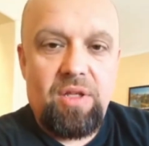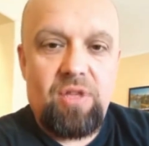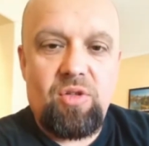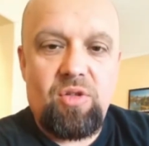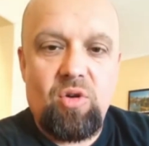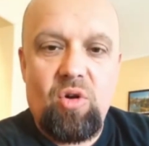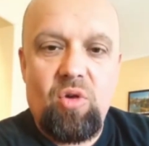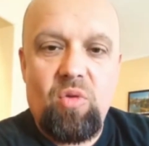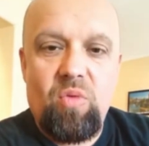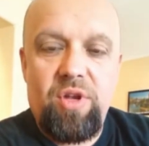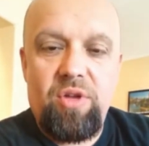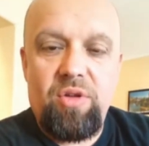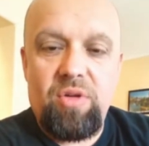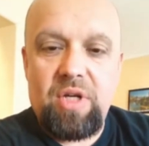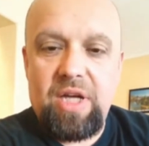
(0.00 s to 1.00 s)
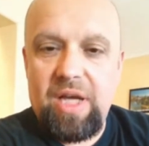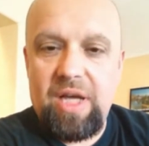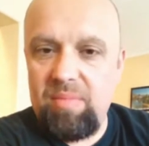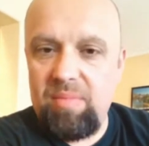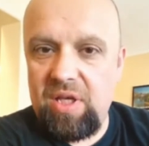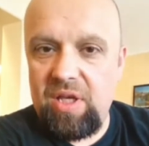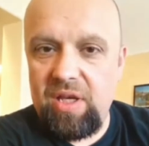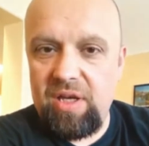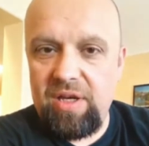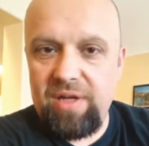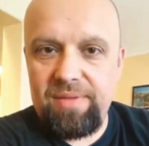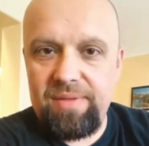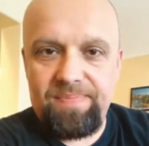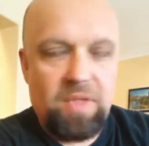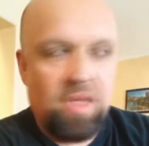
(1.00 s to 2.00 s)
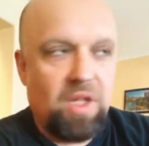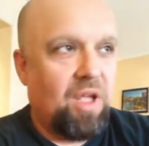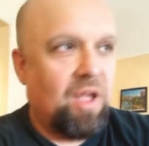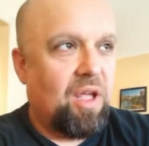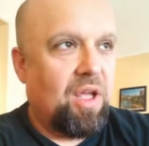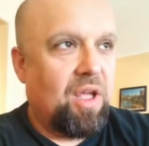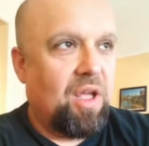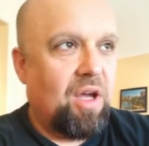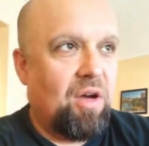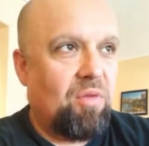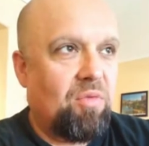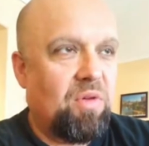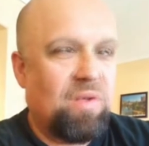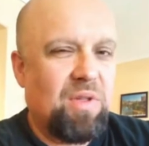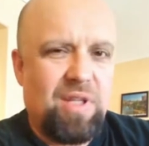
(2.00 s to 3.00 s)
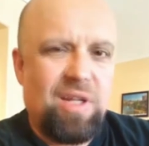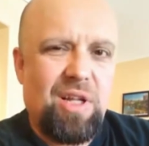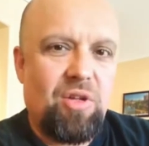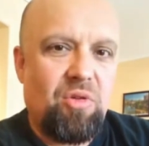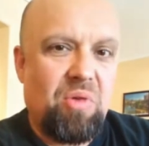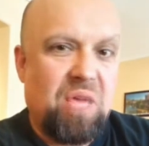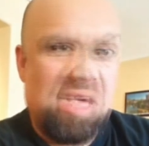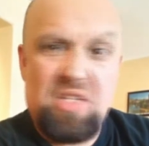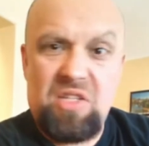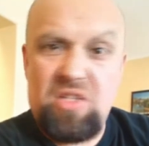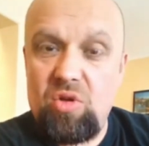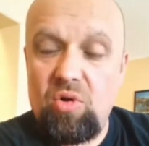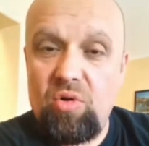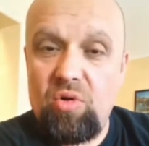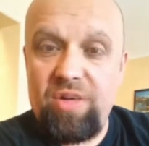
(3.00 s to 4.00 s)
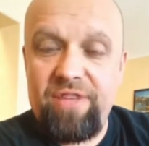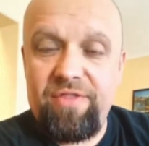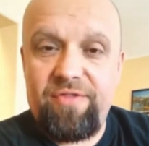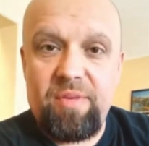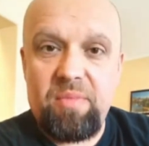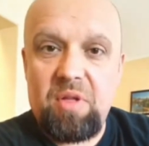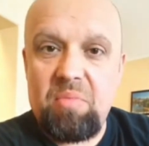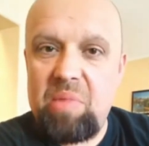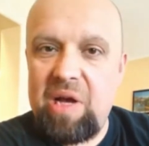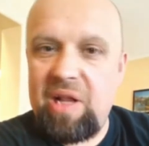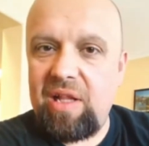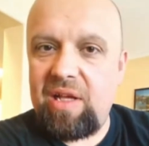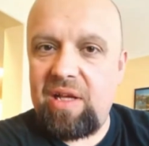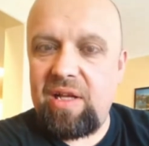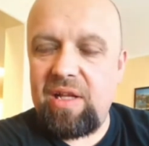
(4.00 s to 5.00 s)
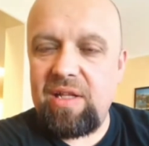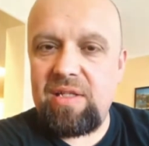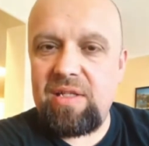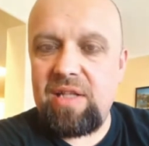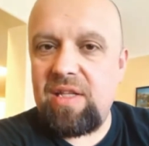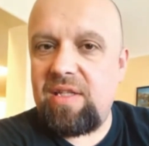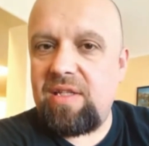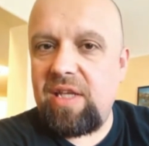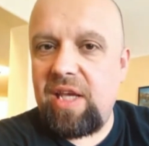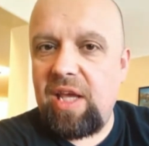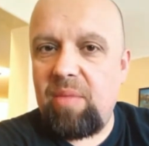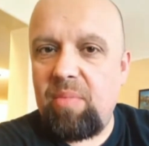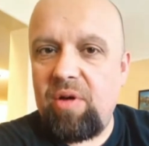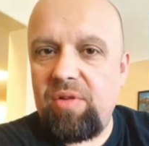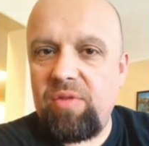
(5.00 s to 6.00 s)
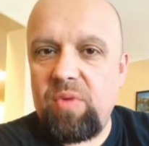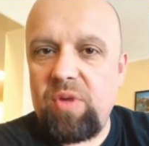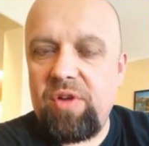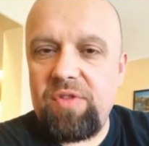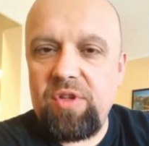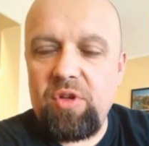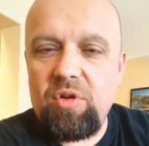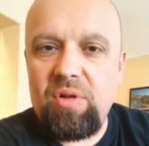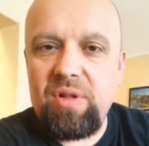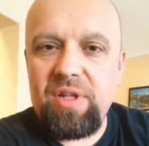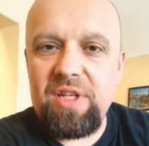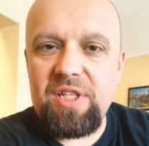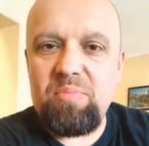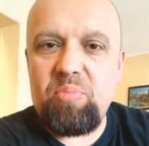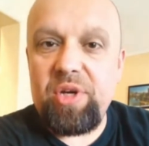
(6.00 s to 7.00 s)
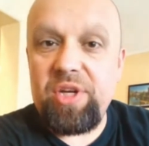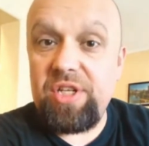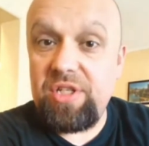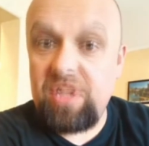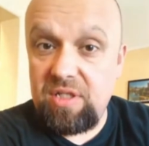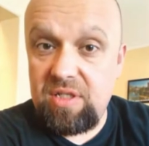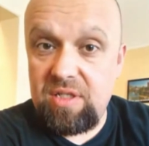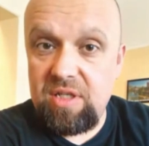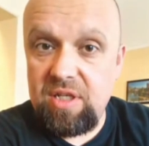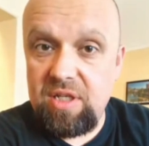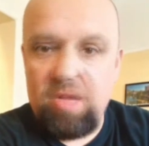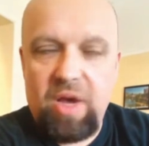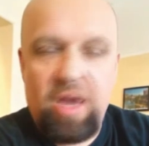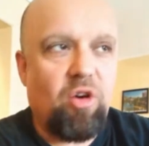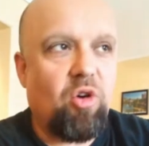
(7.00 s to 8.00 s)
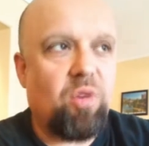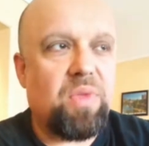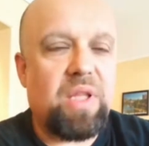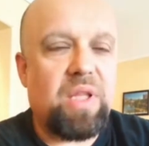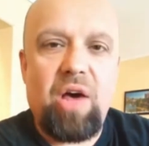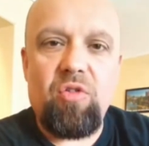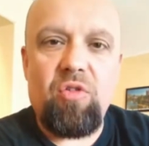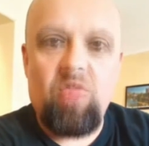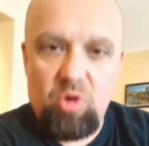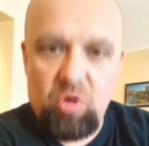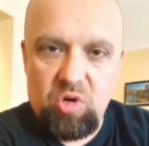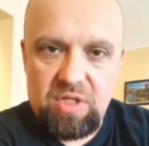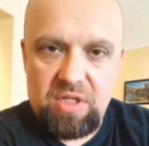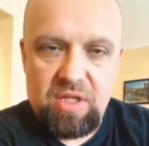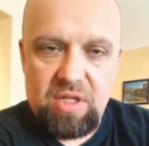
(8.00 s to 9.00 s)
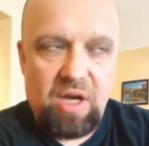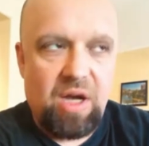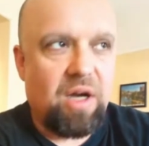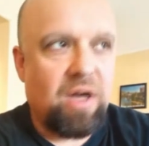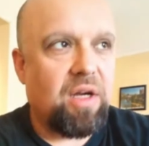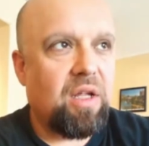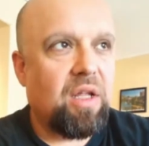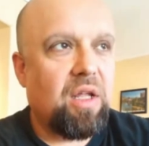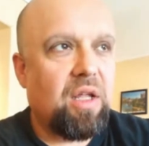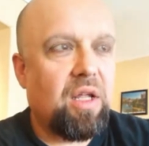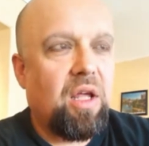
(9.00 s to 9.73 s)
So when you come here, we will tell you a story from the Balkans, let's say about one of the oldest bridges in my hometown, Mostar.